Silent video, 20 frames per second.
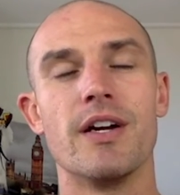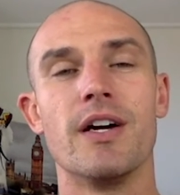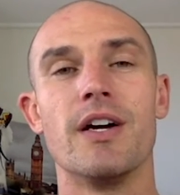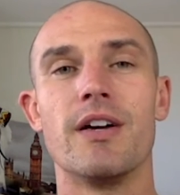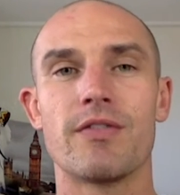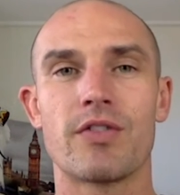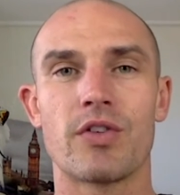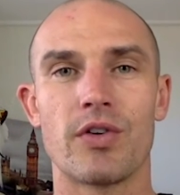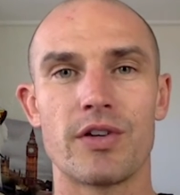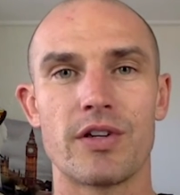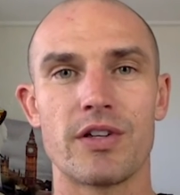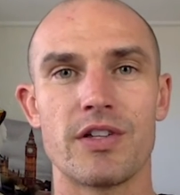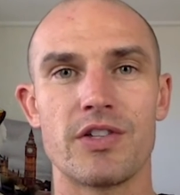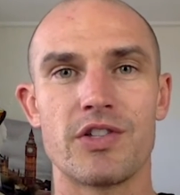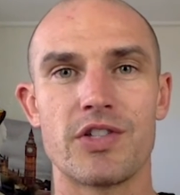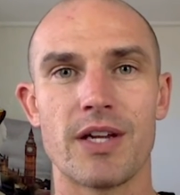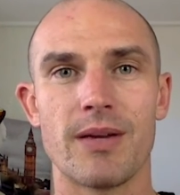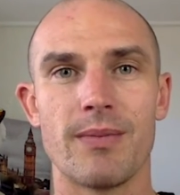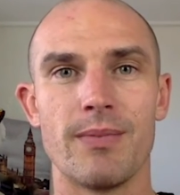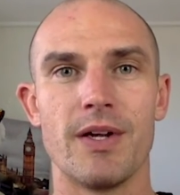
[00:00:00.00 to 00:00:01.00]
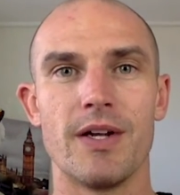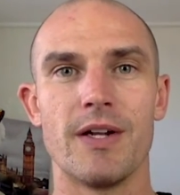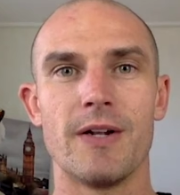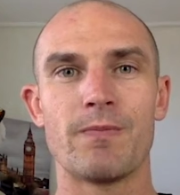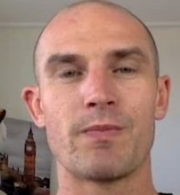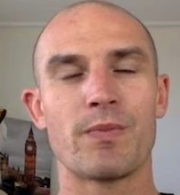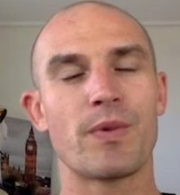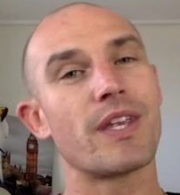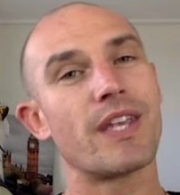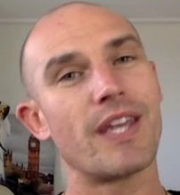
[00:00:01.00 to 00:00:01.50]
going to the gym.
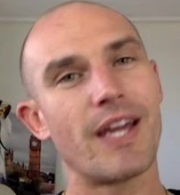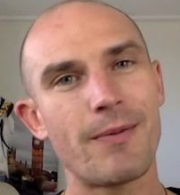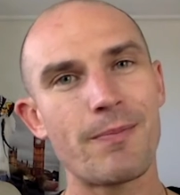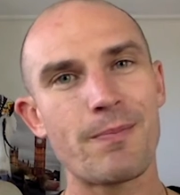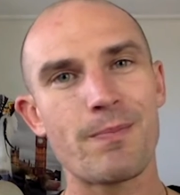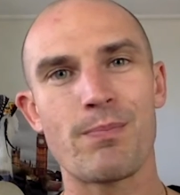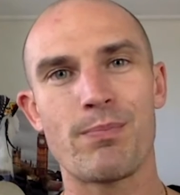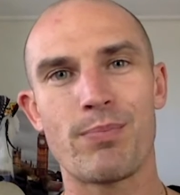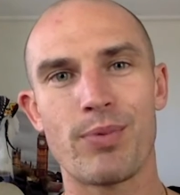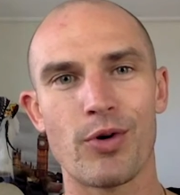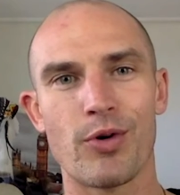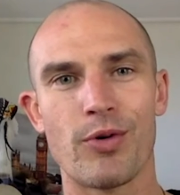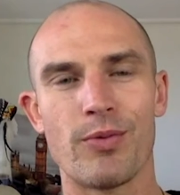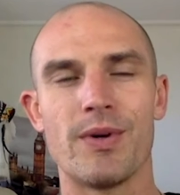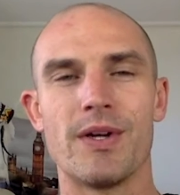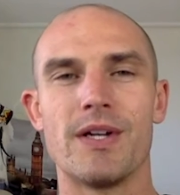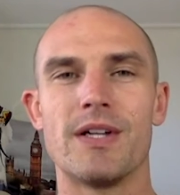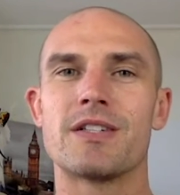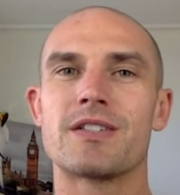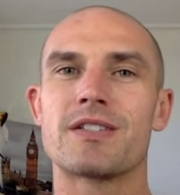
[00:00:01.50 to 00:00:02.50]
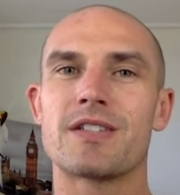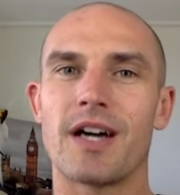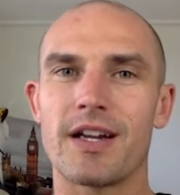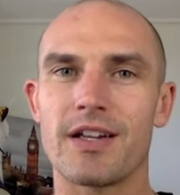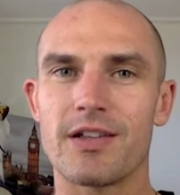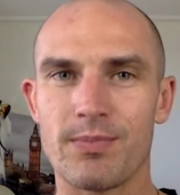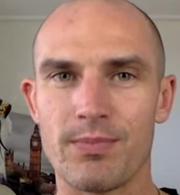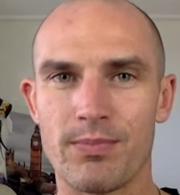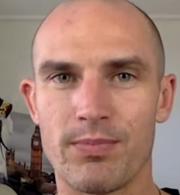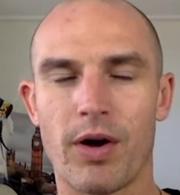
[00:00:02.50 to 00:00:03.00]
But yeah, boom,
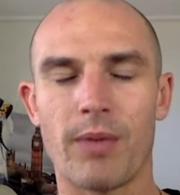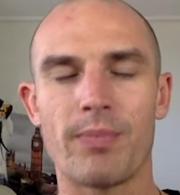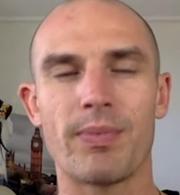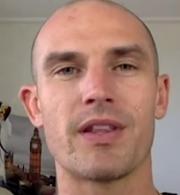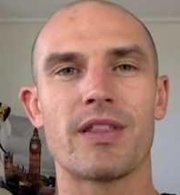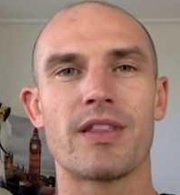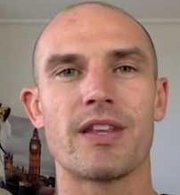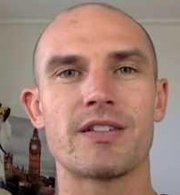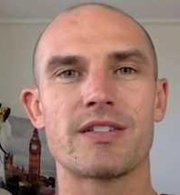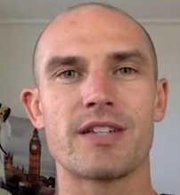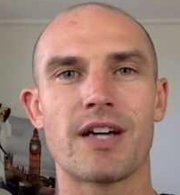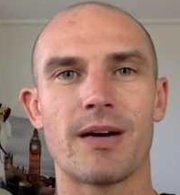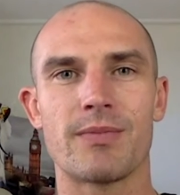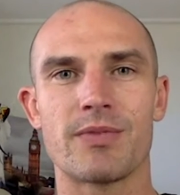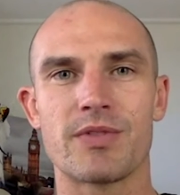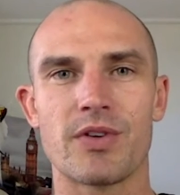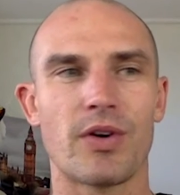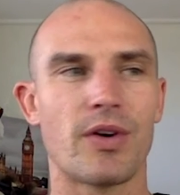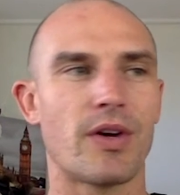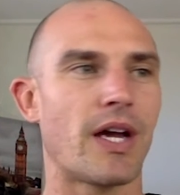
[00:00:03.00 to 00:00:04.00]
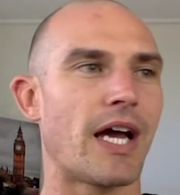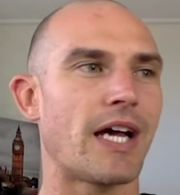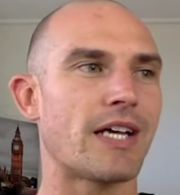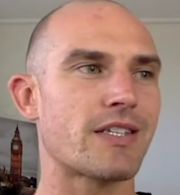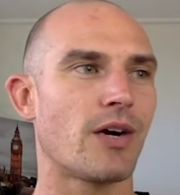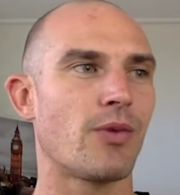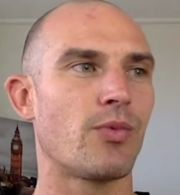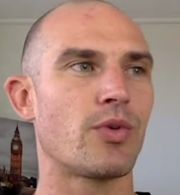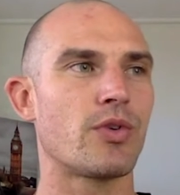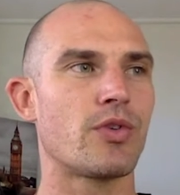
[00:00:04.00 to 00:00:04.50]
started popping things up. So as
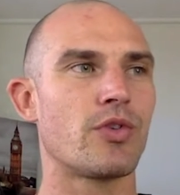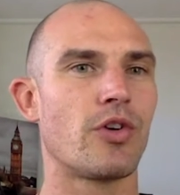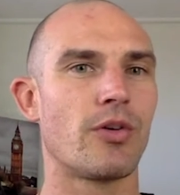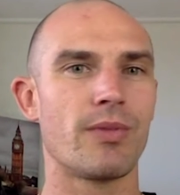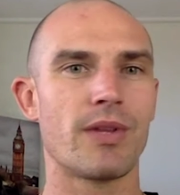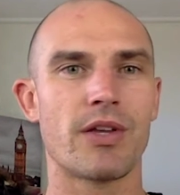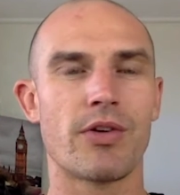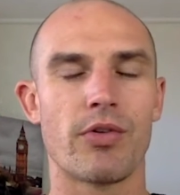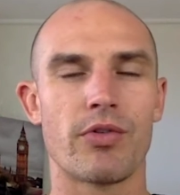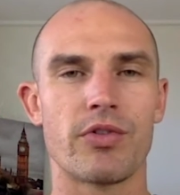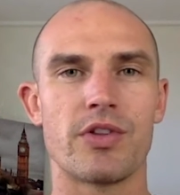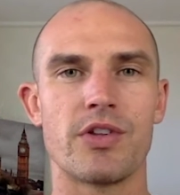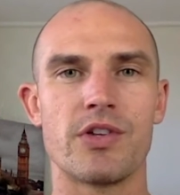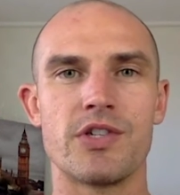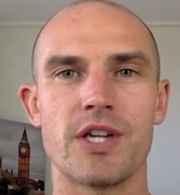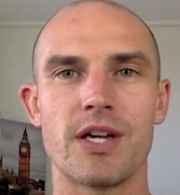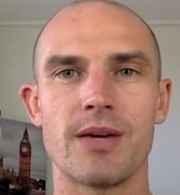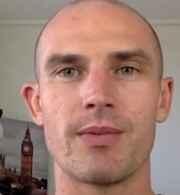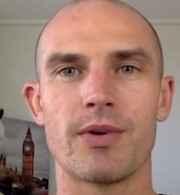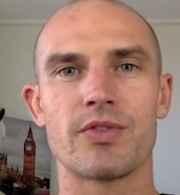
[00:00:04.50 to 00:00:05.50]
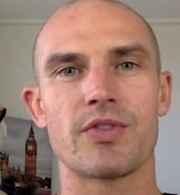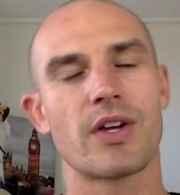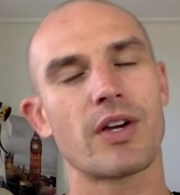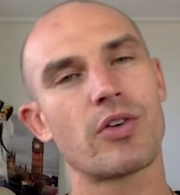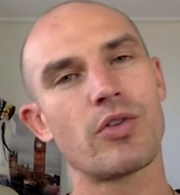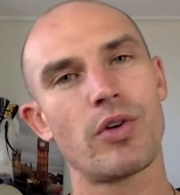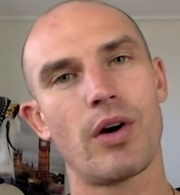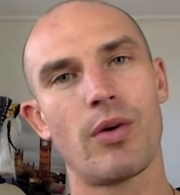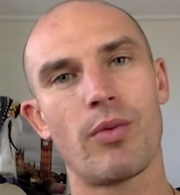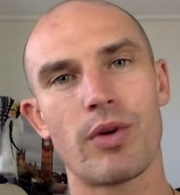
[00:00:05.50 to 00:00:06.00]
I would normally go to the gym, I was like,
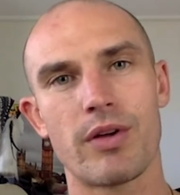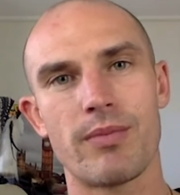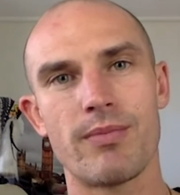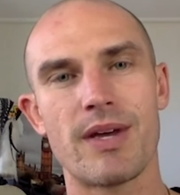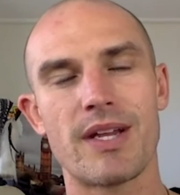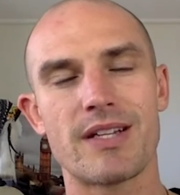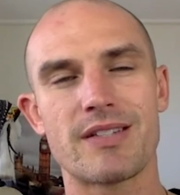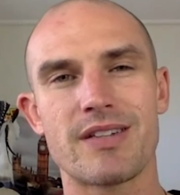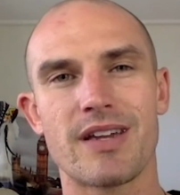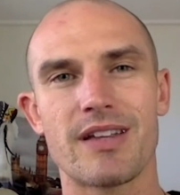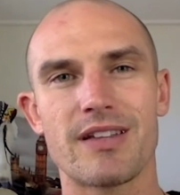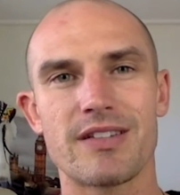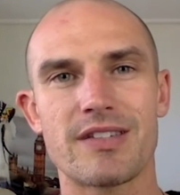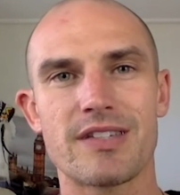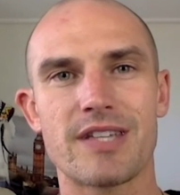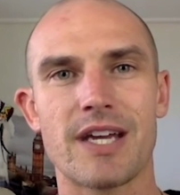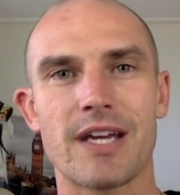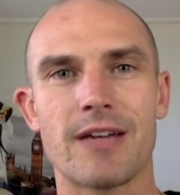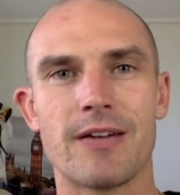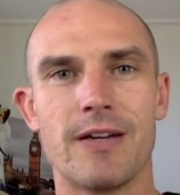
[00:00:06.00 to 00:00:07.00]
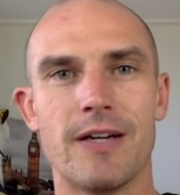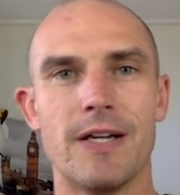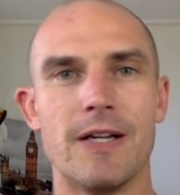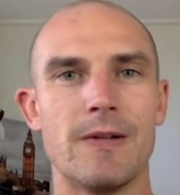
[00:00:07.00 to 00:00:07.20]
cool, I want to meditate instead.